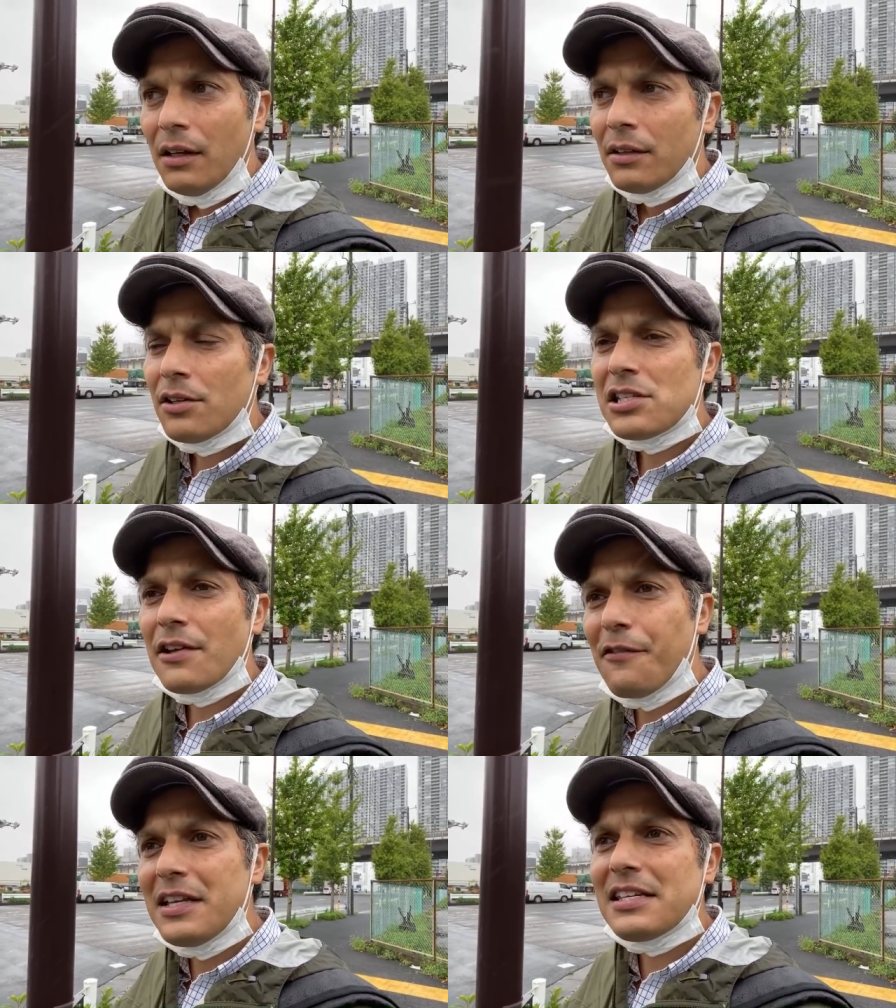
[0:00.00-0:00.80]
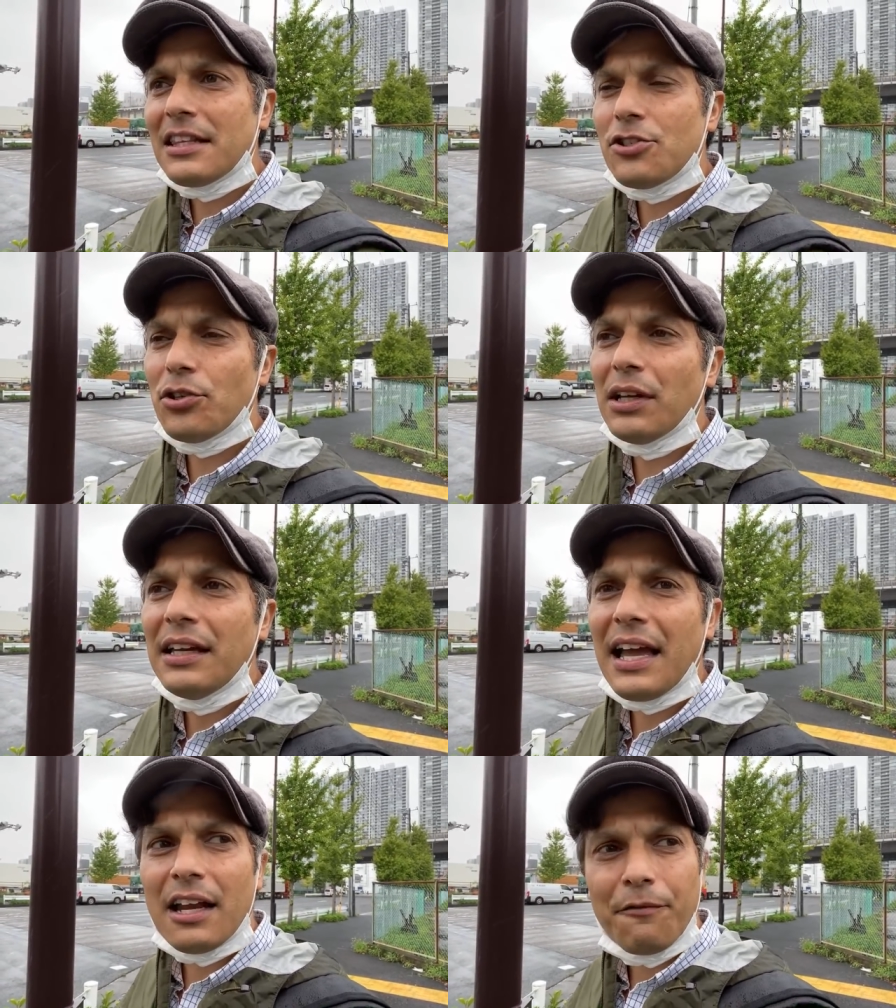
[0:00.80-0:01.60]
There's a visa that you can
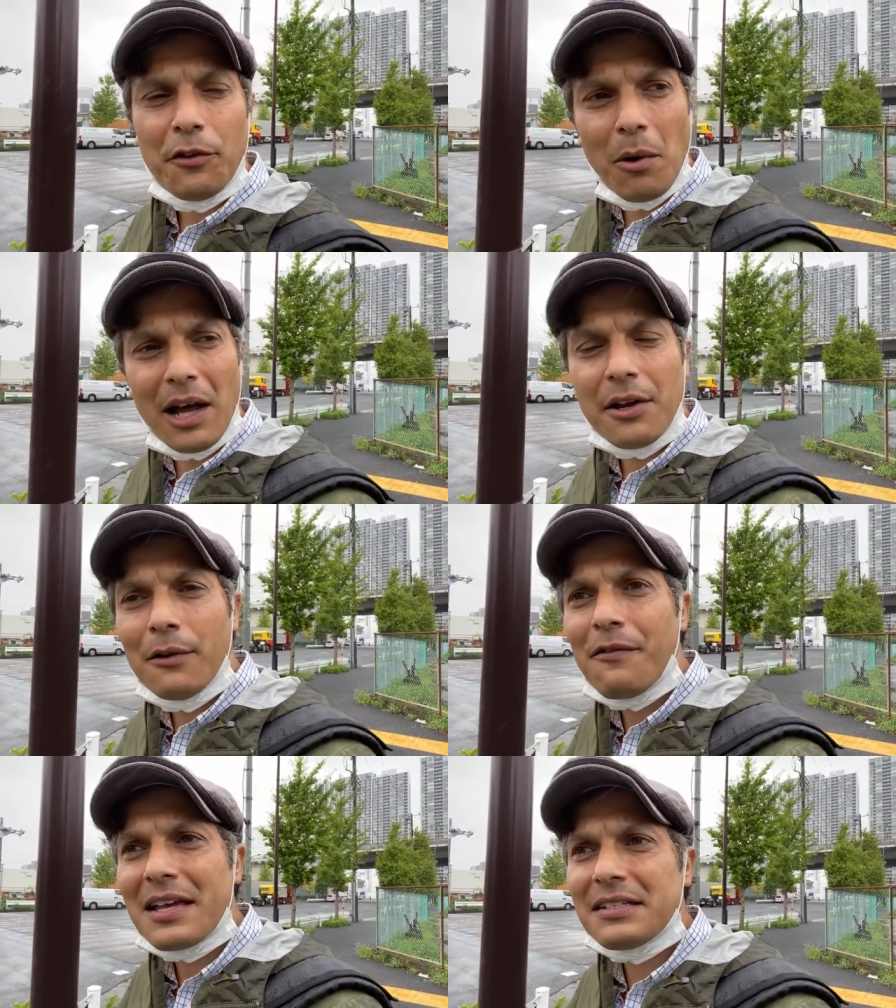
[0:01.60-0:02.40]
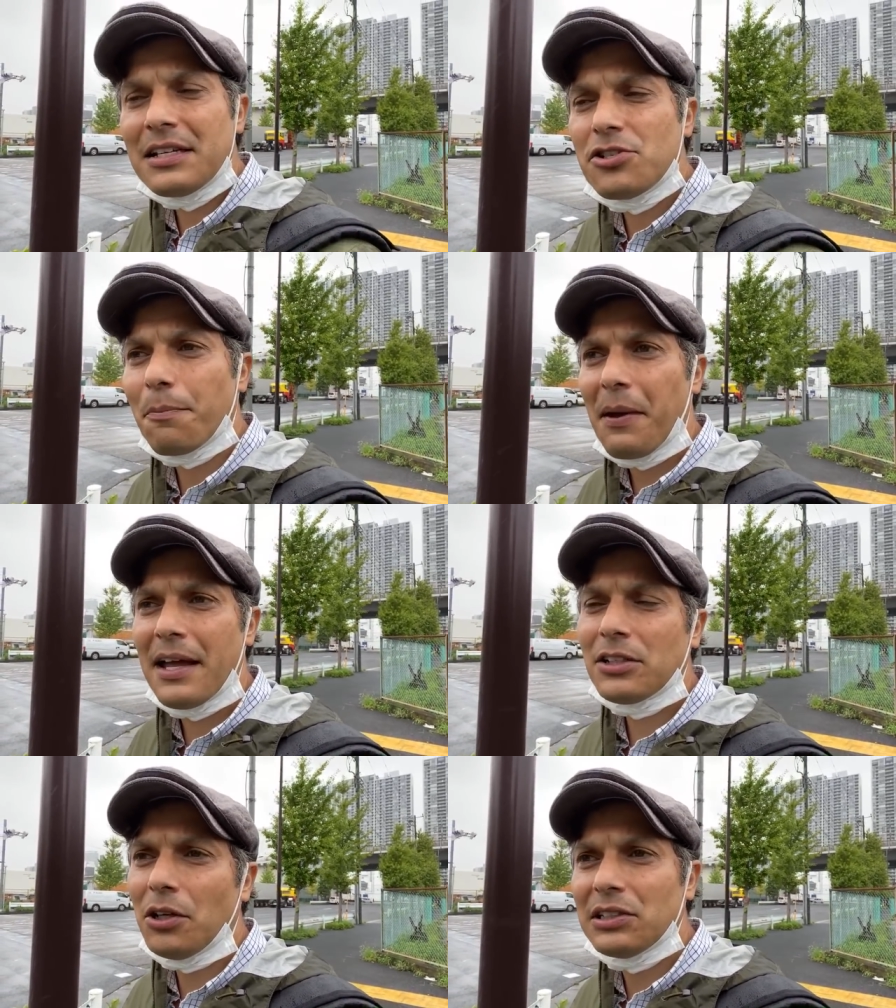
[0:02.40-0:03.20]
get if you want to invest in
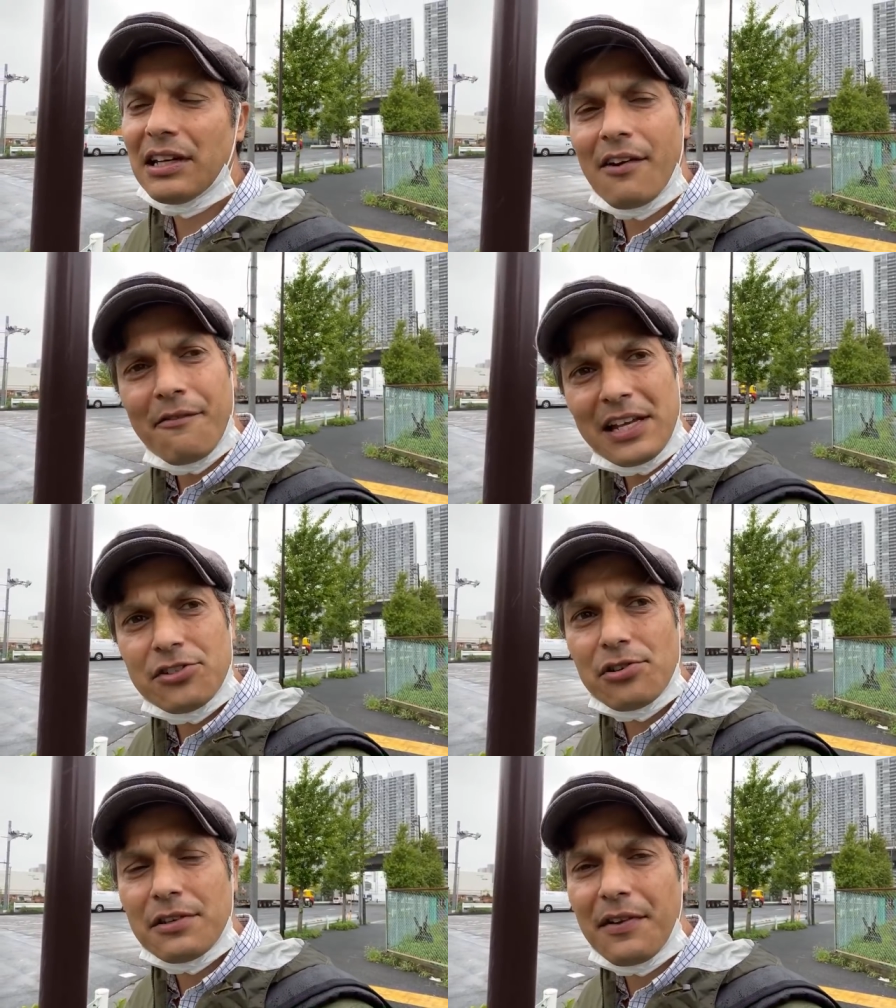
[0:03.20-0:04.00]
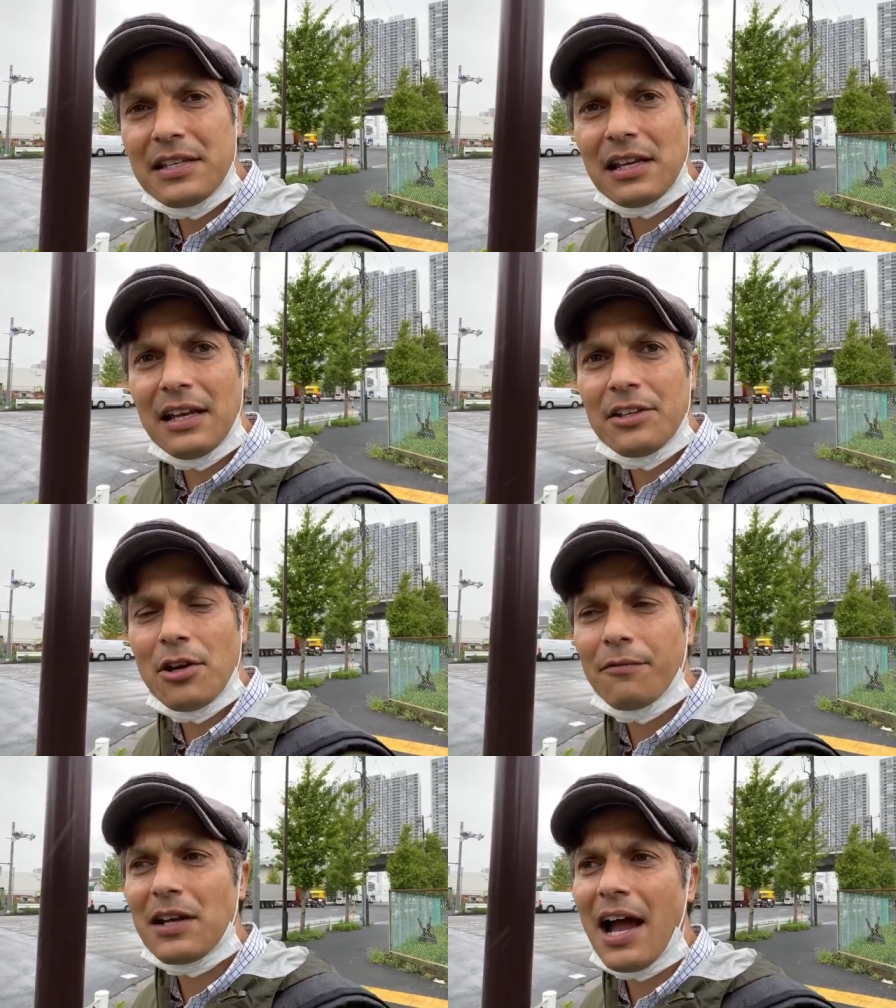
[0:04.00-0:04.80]
Japan called an investor's visa. You
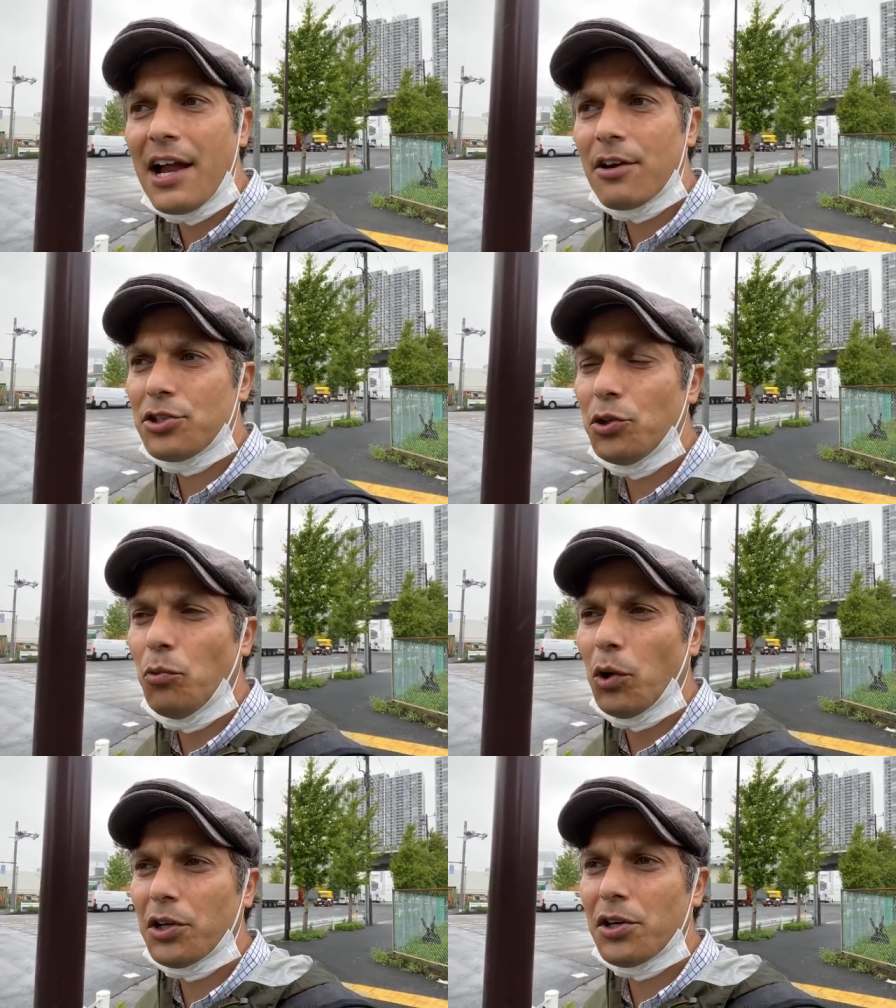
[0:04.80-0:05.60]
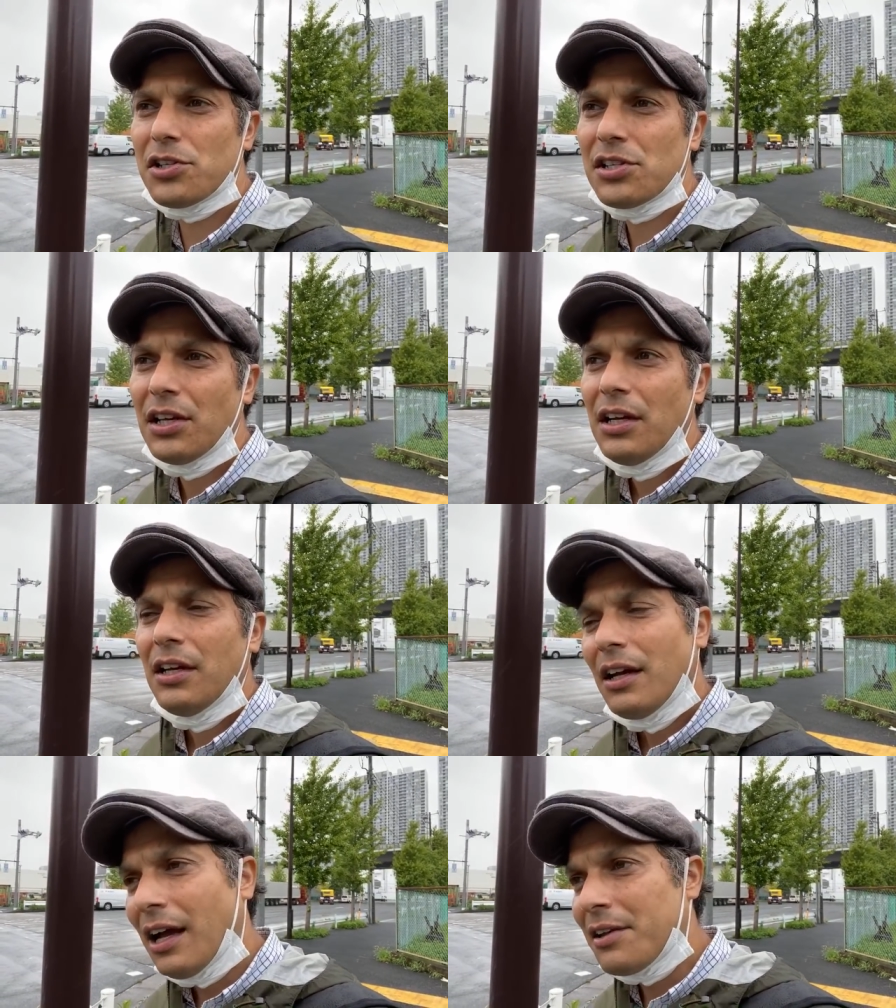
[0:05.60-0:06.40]
have to hire two workers.
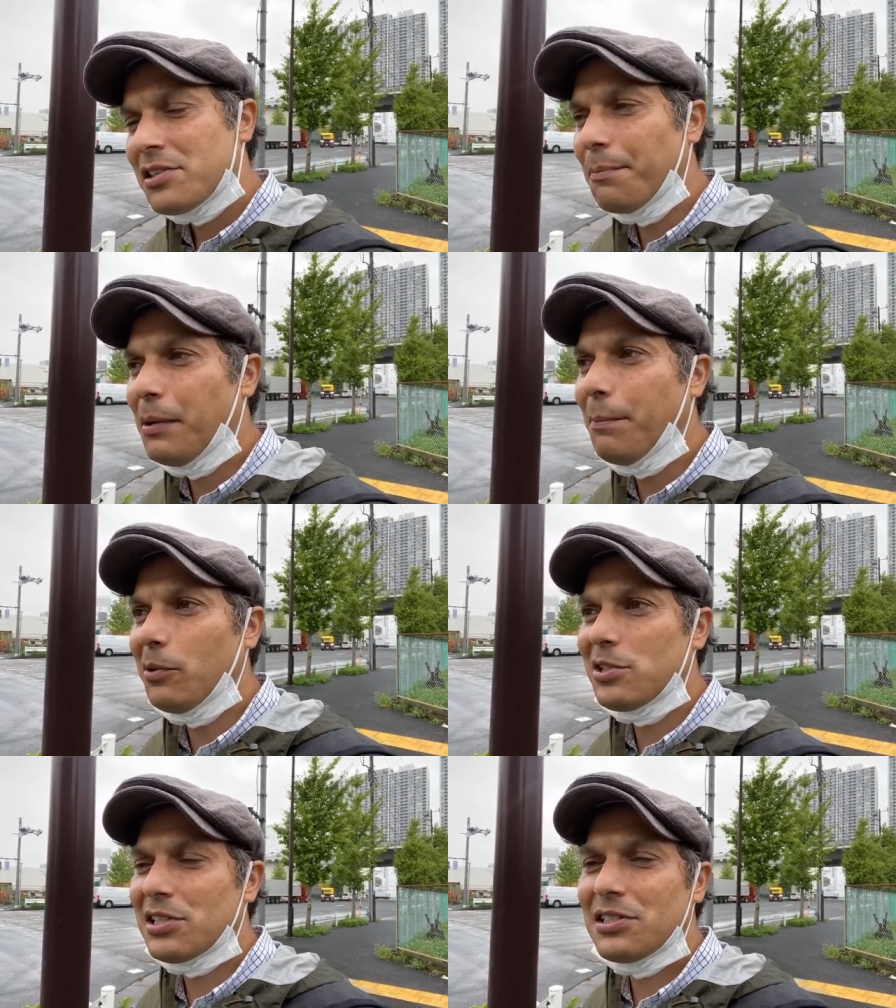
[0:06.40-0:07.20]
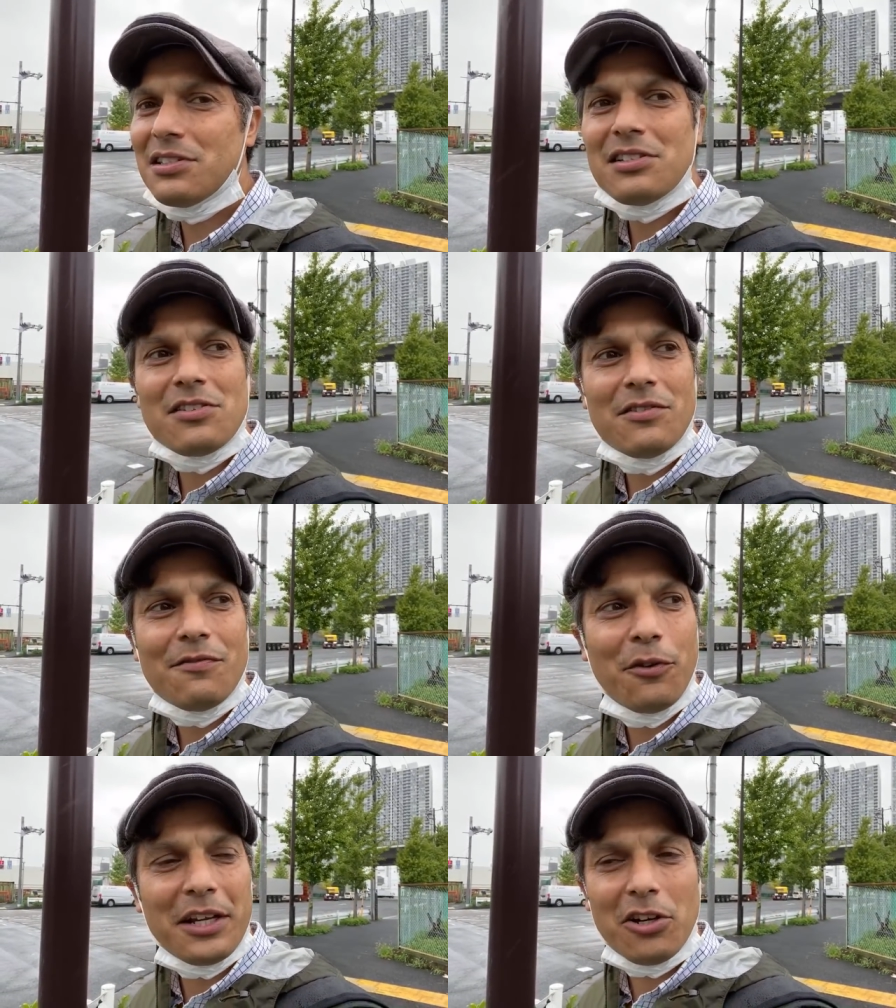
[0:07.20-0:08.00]
Some people just
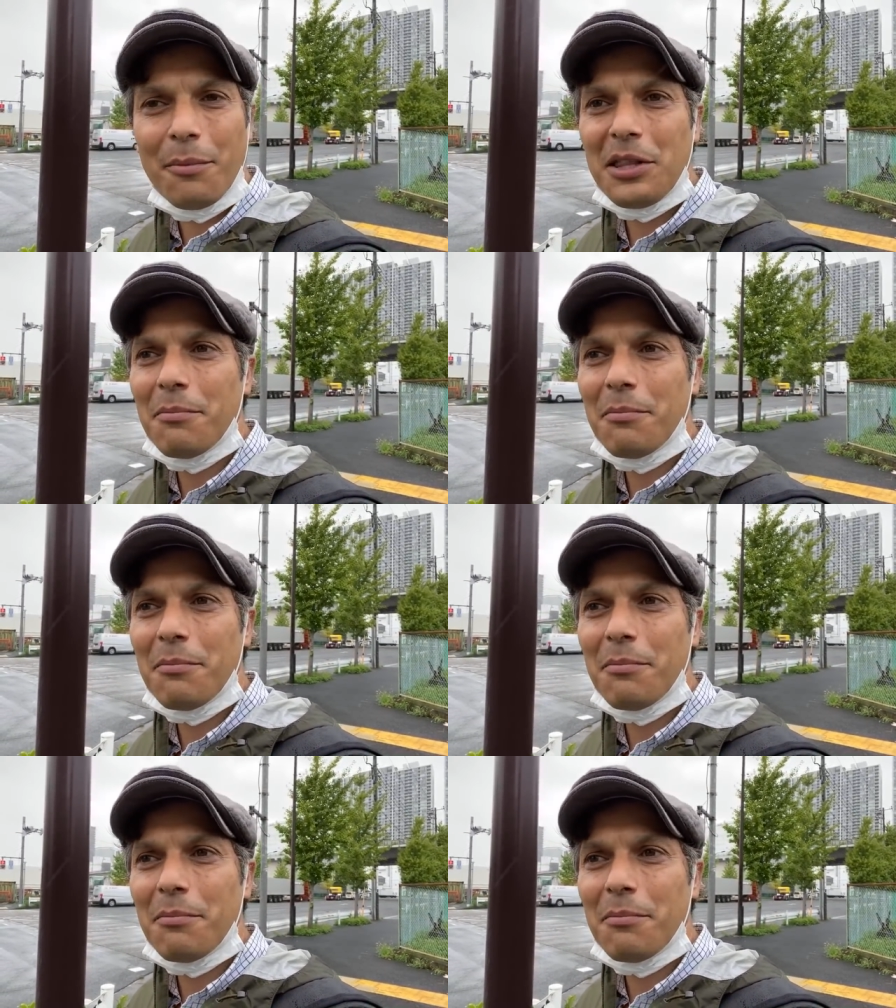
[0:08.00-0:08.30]
footy-comb the